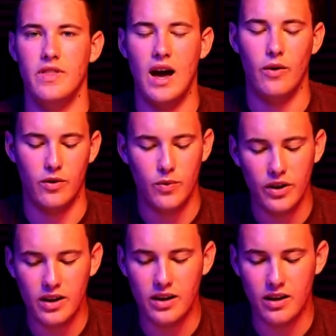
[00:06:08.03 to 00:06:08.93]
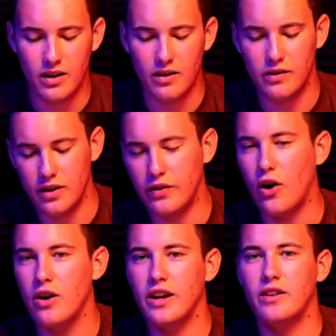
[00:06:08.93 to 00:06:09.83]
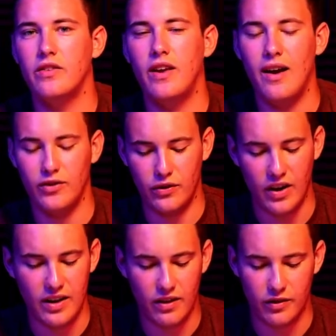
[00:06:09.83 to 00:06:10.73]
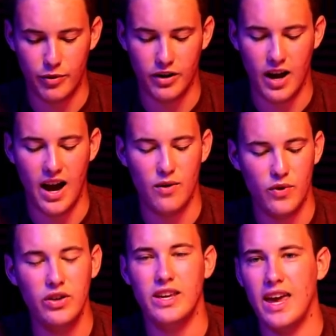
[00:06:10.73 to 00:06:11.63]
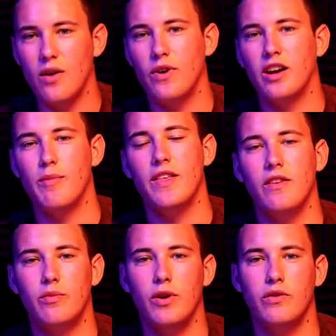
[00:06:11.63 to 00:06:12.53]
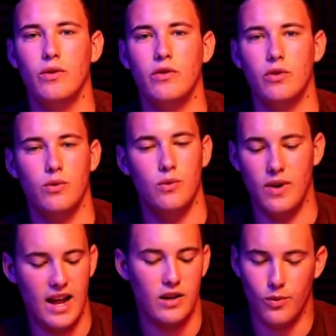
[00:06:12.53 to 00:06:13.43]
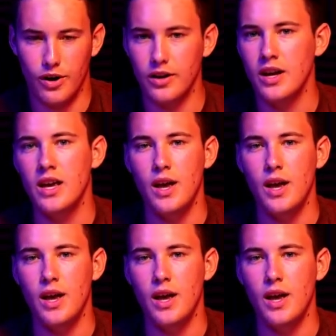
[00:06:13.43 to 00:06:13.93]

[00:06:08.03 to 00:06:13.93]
Now, it really is disheartening to have to say this, but I really can't recommend this pistol to anyone.